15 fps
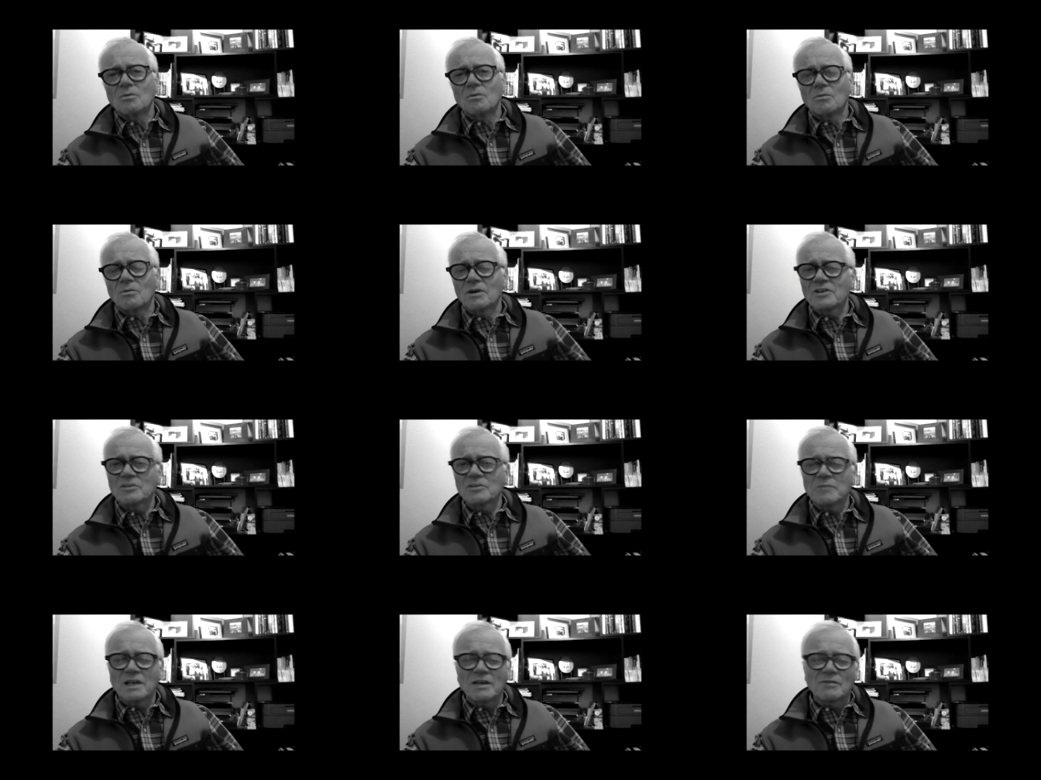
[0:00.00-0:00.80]
What does
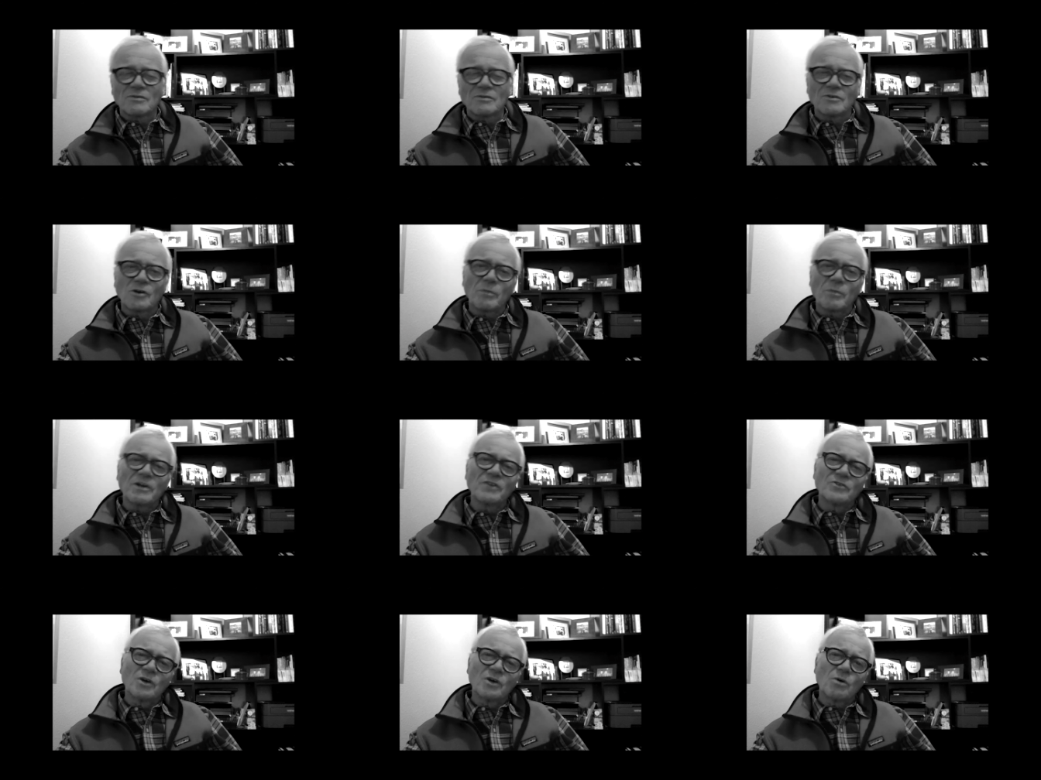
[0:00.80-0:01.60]
it mean?
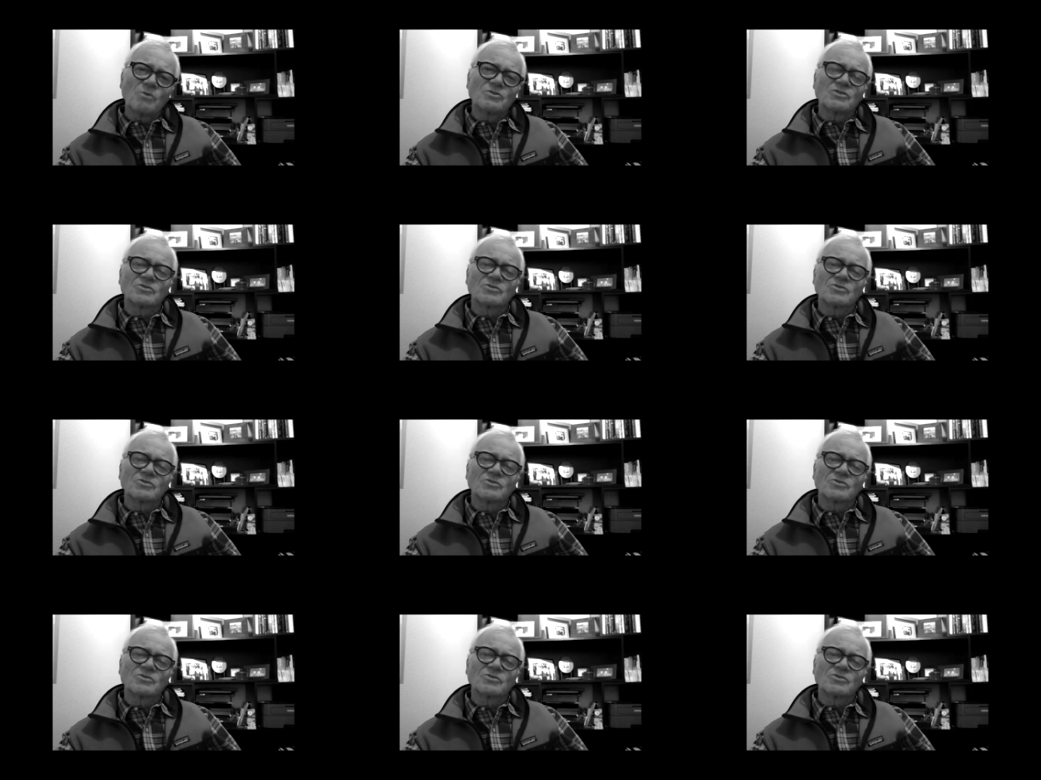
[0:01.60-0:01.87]
Nobody knows.